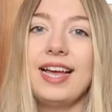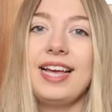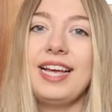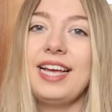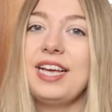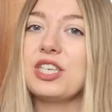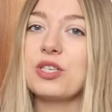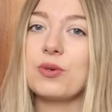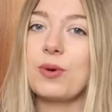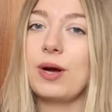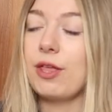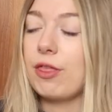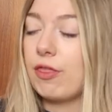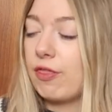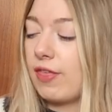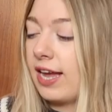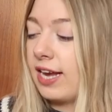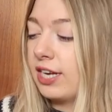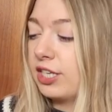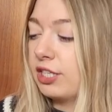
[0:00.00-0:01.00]
It is quite
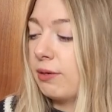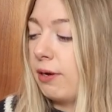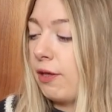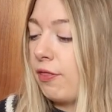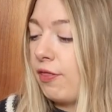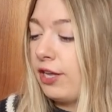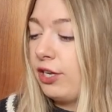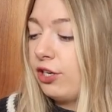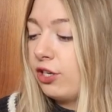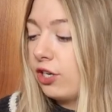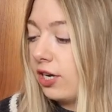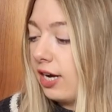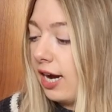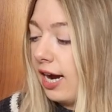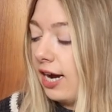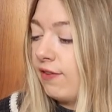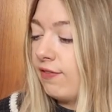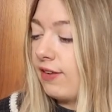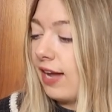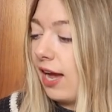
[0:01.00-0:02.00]
thick, so I think you can
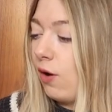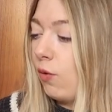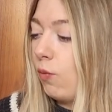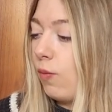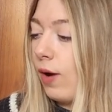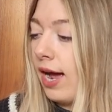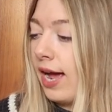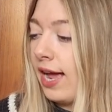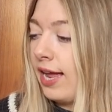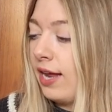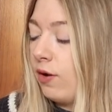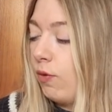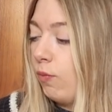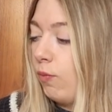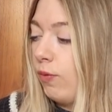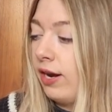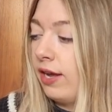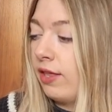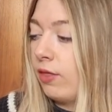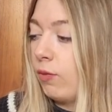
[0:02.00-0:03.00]
kind of get away
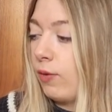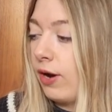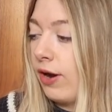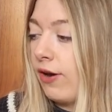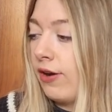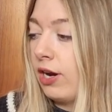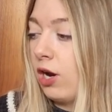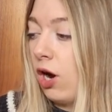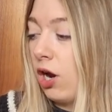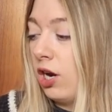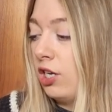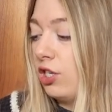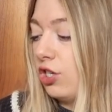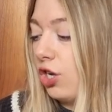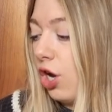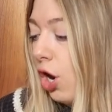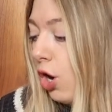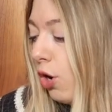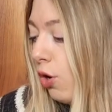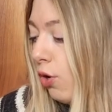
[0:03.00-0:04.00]
with wearing it on its
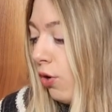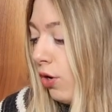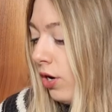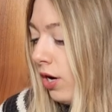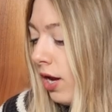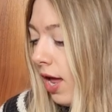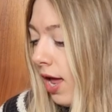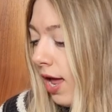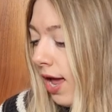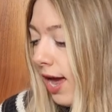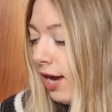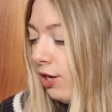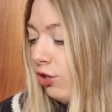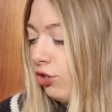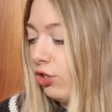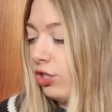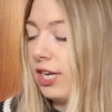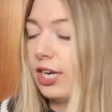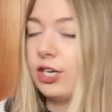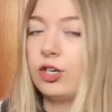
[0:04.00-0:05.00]
own and
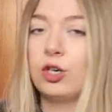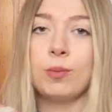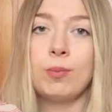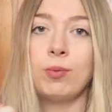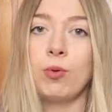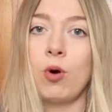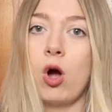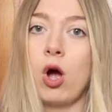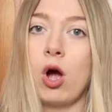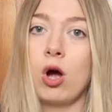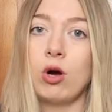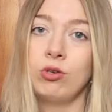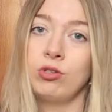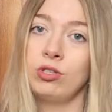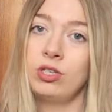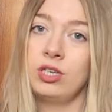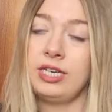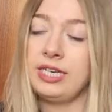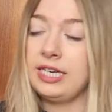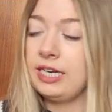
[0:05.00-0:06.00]
just like your bra
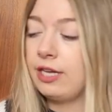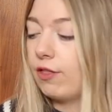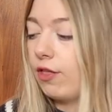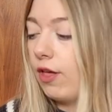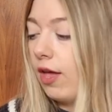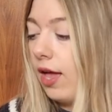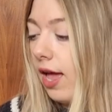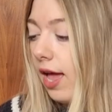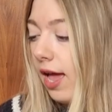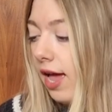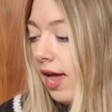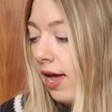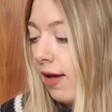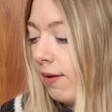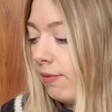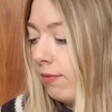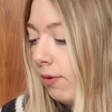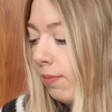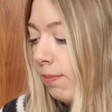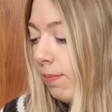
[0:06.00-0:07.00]
underneath.
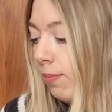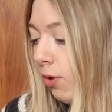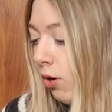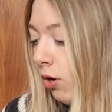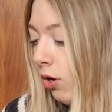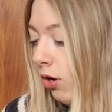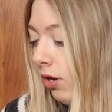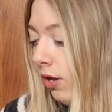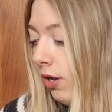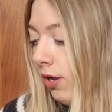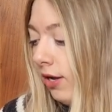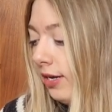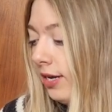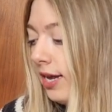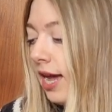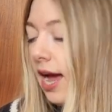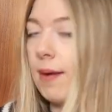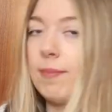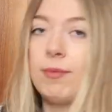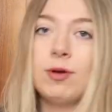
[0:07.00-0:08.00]
But
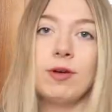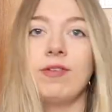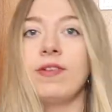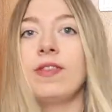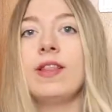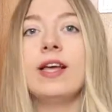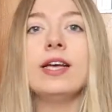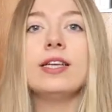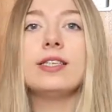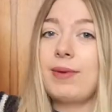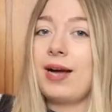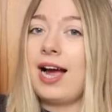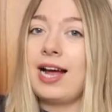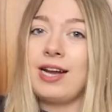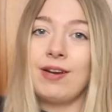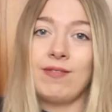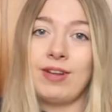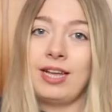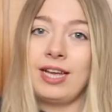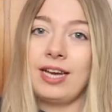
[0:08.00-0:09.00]
yeah, I'm loving this. I'm
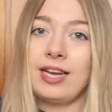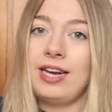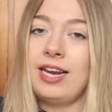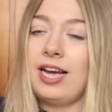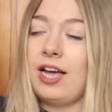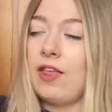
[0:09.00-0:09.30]
kind of liking it.